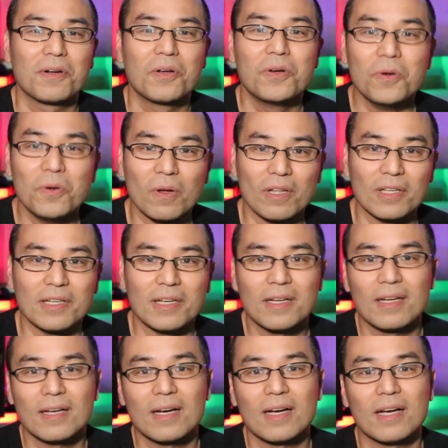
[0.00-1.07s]
Googling,
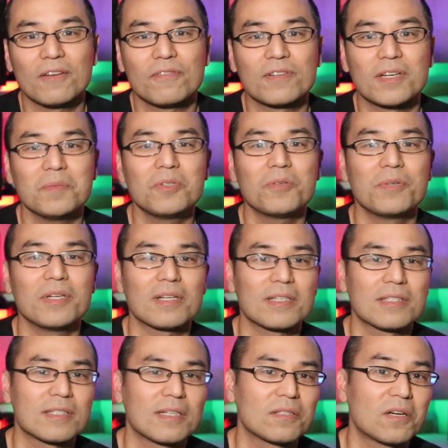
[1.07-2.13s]
I've come to
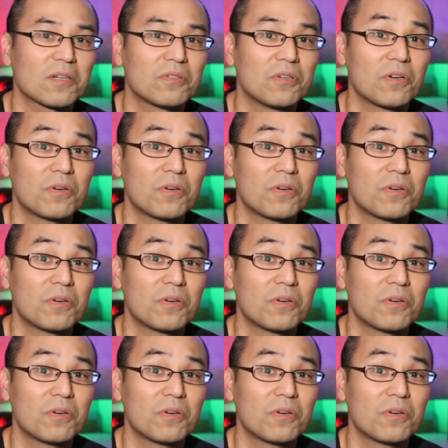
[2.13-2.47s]
realize that Dr.